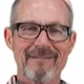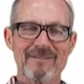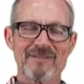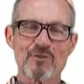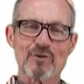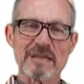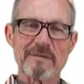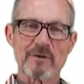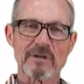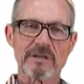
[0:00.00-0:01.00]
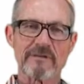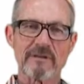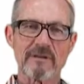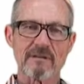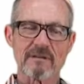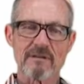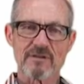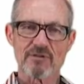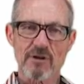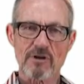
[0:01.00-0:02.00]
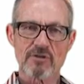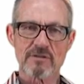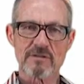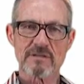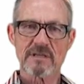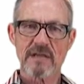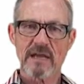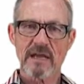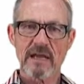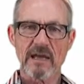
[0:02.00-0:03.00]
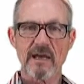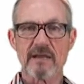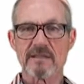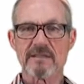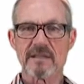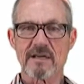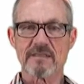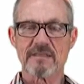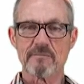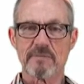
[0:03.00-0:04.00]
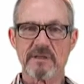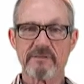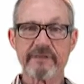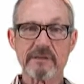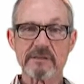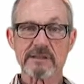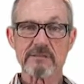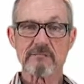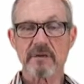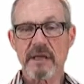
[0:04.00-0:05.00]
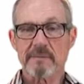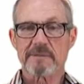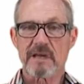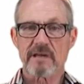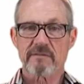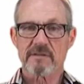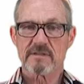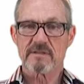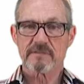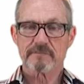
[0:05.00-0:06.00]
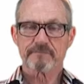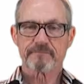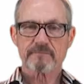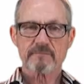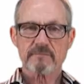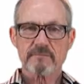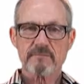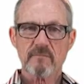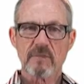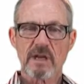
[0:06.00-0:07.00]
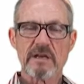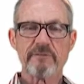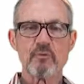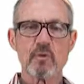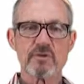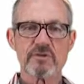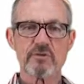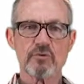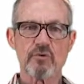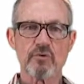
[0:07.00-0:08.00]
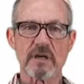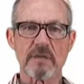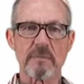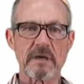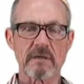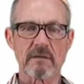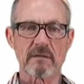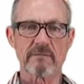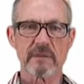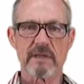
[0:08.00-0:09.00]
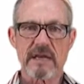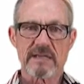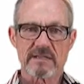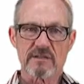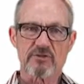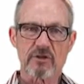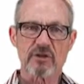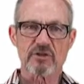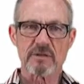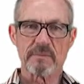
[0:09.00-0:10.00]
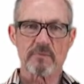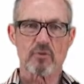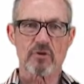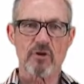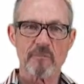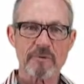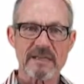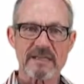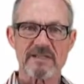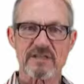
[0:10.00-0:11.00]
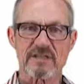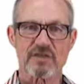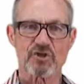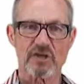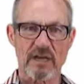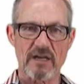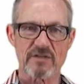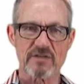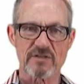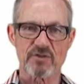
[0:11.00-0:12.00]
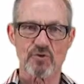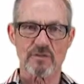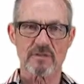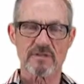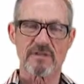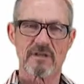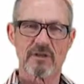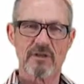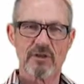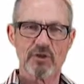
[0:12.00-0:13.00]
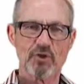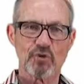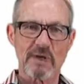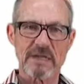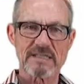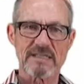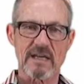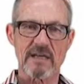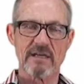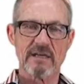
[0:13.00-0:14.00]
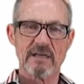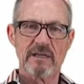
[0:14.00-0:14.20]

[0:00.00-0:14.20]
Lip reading: So you keep on giving instructions and it starts to be filled in, perhaps like this. And if you want to, you can make the last instruction a bit more complex, just to challenge the students. You might say,